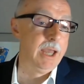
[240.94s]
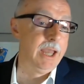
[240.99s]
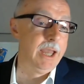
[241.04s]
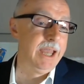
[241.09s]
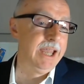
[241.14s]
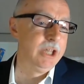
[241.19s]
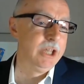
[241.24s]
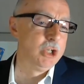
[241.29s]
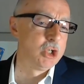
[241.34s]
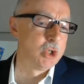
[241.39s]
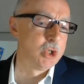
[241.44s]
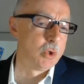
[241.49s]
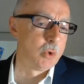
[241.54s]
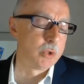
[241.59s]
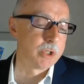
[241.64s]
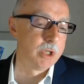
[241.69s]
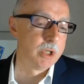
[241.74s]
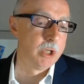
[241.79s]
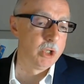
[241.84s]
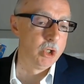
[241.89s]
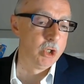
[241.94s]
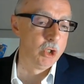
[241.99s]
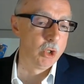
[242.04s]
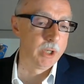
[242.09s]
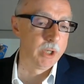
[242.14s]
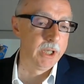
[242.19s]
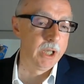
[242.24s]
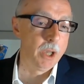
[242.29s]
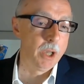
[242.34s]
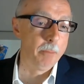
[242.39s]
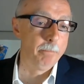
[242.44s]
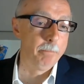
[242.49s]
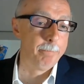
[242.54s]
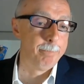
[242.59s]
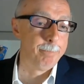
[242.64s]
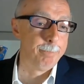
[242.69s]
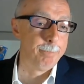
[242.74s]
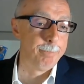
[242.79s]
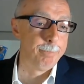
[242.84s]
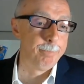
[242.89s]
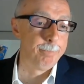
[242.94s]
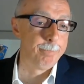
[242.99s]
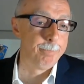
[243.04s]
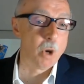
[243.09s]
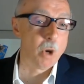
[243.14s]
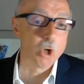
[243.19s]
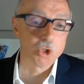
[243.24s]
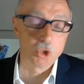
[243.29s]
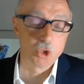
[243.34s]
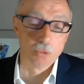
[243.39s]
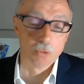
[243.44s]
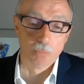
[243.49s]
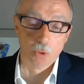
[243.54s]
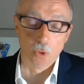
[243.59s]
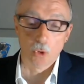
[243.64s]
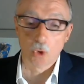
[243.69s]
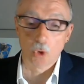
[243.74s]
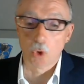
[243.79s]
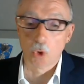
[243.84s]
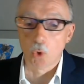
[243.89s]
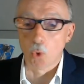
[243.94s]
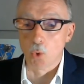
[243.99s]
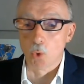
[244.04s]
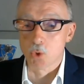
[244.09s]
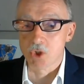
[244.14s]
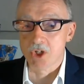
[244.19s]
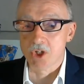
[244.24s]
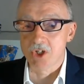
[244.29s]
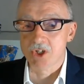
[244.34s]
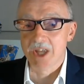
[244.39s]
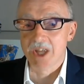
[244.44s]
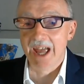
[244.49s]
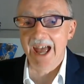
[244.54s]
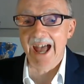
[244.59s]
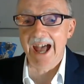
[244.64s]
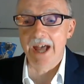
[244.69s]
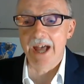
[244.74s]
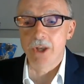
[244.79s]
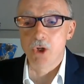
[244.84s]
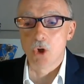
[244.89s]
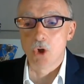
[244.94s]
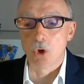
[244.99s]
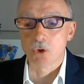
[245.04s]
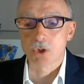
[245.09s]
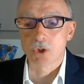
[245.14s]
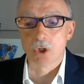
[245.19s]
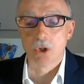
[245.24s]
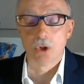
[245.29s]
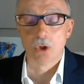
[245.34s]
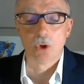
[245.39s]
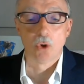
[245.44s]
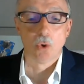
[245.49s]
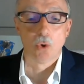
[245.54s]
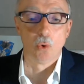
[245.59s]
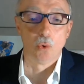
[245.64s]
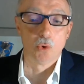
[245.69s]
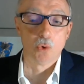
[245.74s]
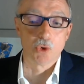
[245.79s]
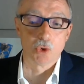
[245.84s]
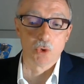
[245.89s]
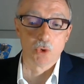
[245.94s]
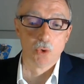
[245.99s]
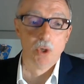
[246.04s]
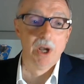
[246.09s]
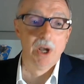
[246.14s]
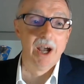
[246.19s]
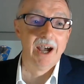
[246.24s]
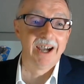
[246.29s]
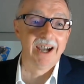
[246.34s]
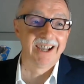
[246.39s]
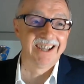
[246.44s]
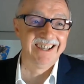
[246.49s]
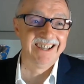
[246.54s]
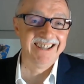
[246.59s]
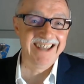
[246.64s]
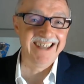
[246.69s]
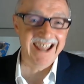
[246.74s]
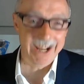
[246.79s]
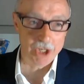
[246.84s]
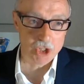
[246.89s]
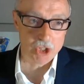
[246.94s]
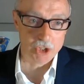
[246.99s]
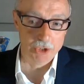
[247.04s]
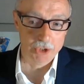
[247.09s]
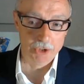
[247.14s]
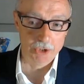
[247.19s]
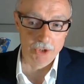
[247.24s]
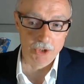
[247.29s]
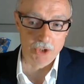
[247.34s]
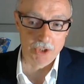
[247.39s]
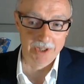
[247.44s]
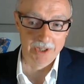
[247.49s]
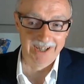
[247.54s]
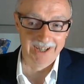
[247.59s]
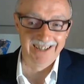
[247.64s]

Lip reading: In short, you're looking at possible causes and not causal connections.